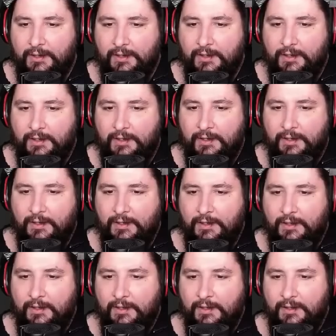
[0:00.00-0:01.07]

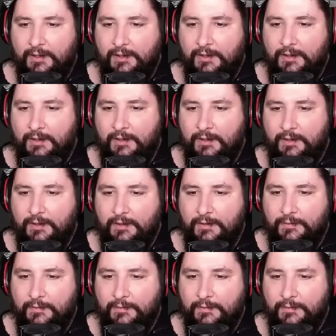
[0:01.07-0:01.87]
[no speech]